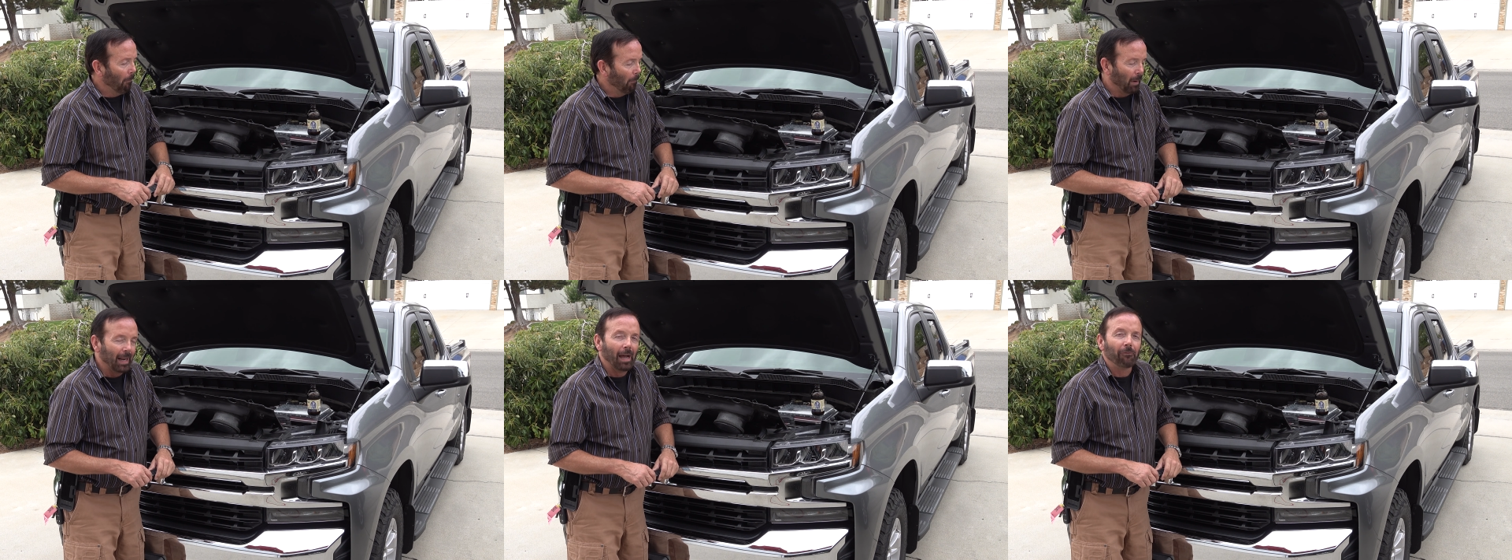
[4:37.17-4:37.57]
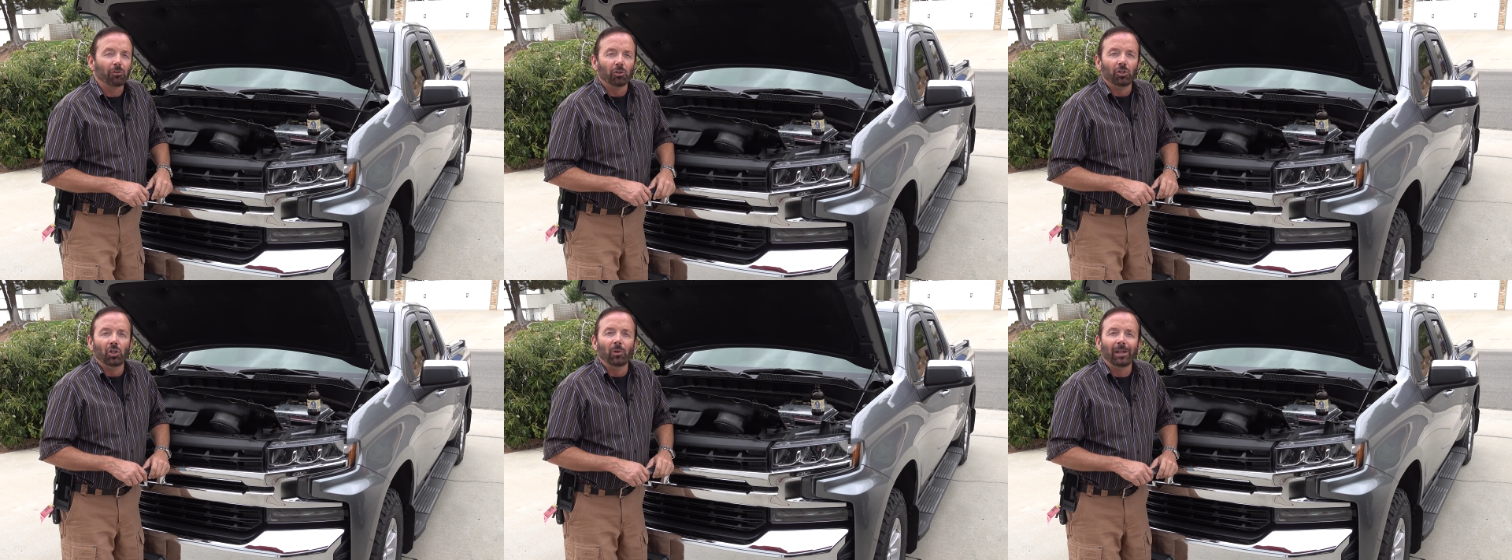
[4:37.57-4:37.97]
But
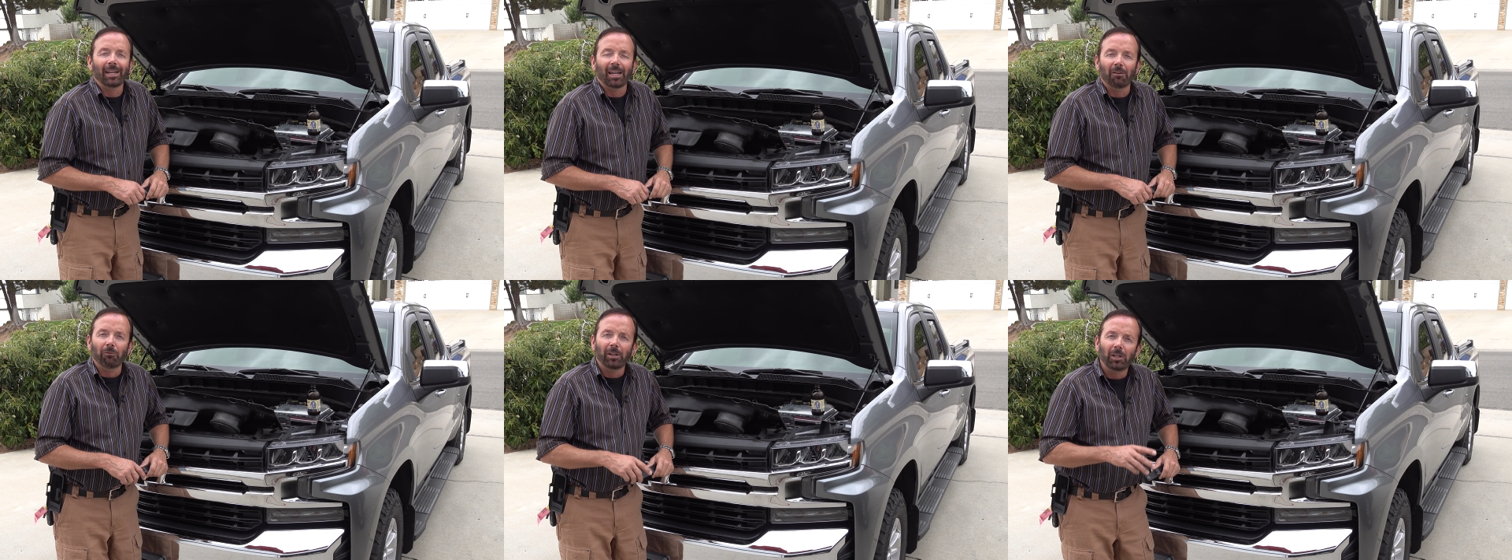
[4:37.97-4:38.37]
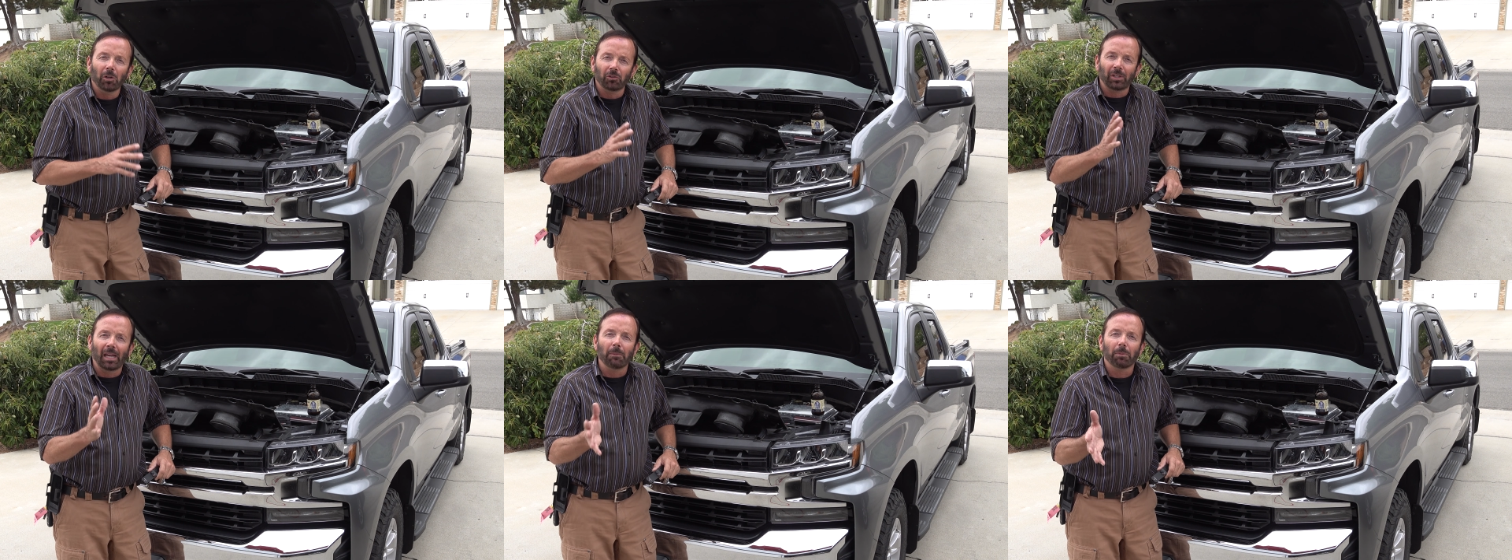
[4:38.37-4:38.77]
after doing a
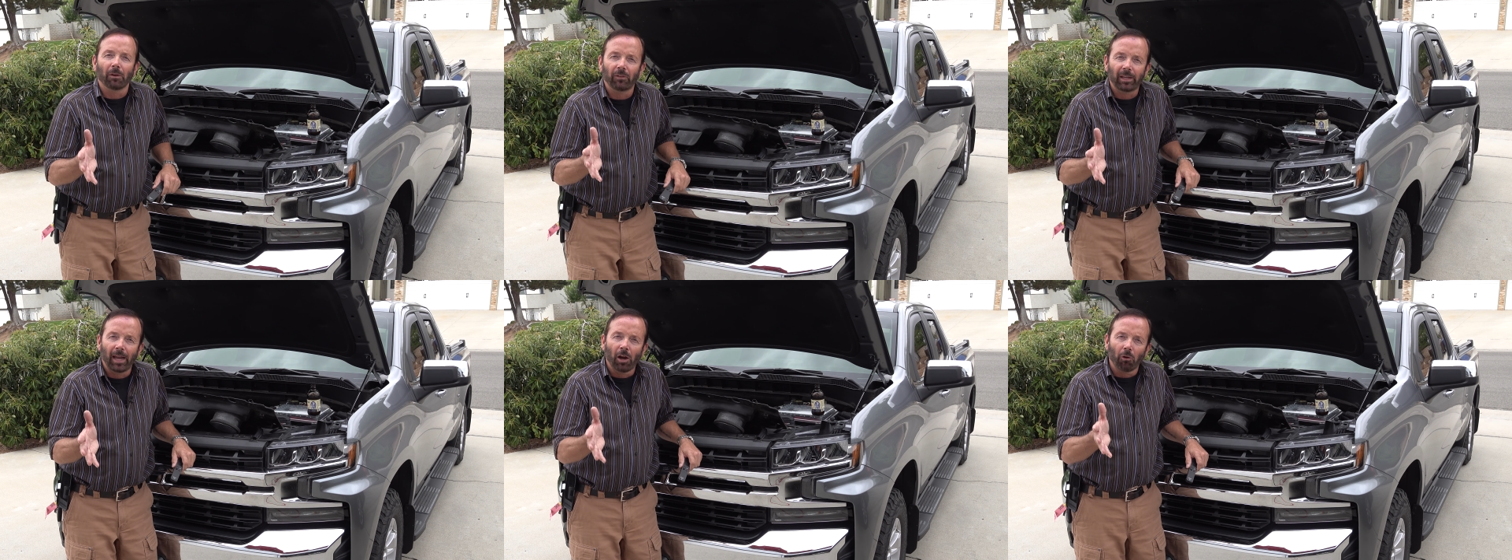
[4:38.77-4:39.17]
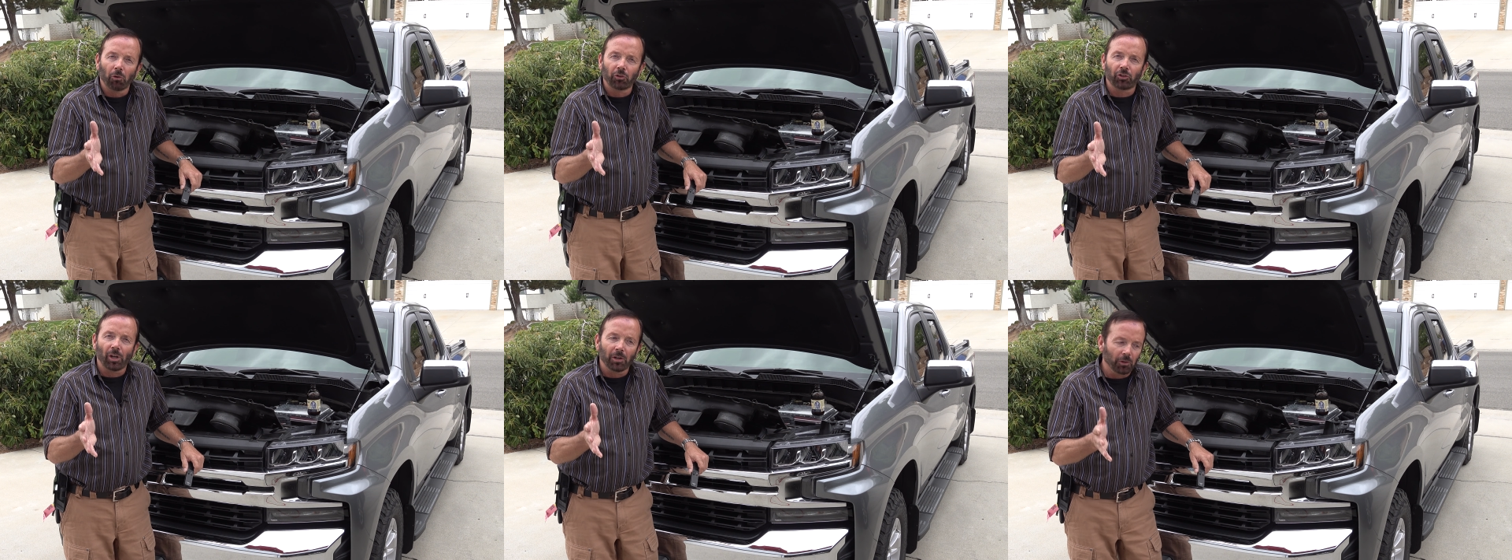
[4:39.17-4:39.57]
videotape of the aero
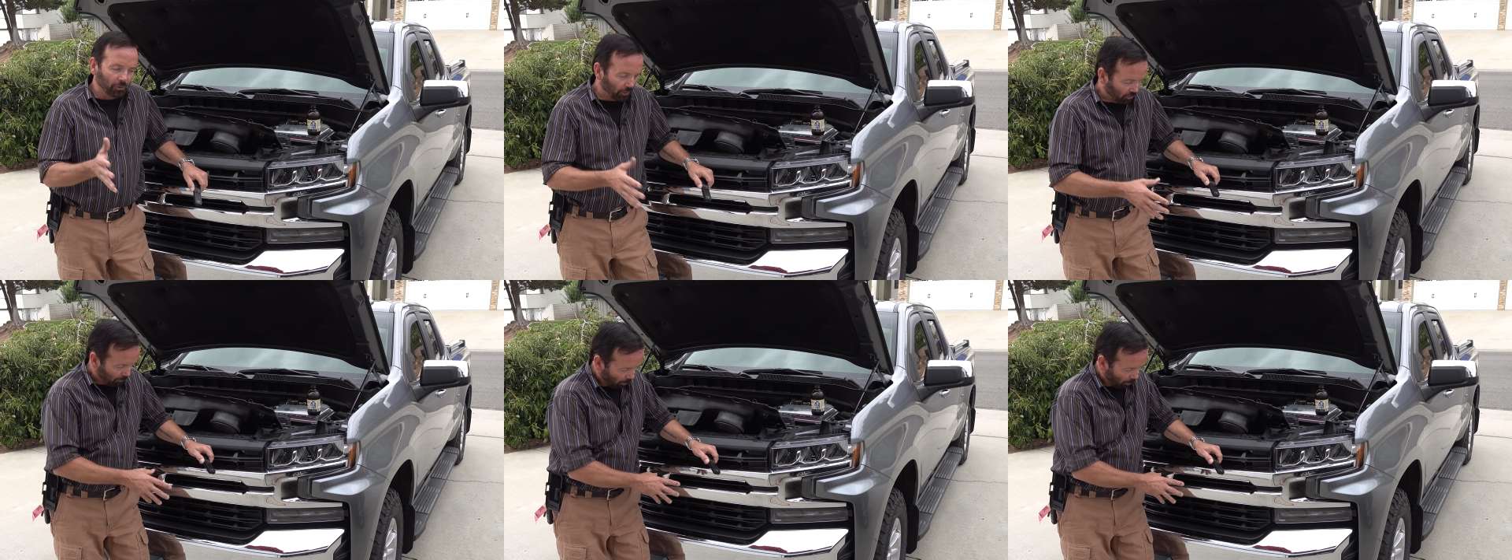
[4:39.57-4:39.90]
shutters this